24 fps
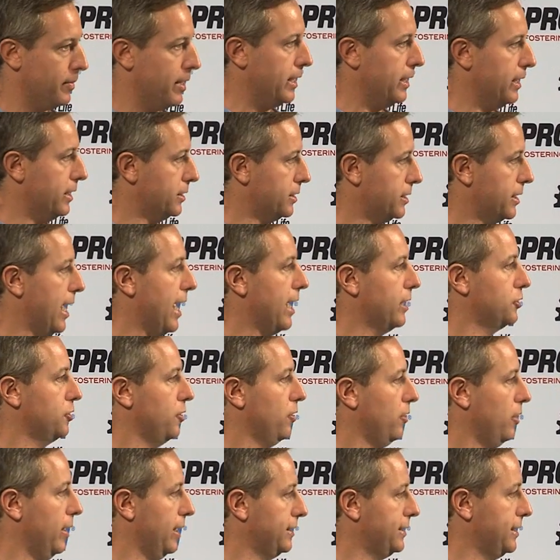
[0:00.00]
media
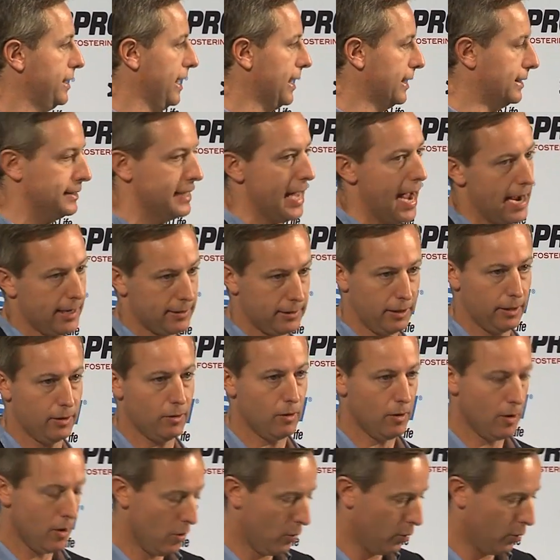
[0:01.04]
schedule and see exactly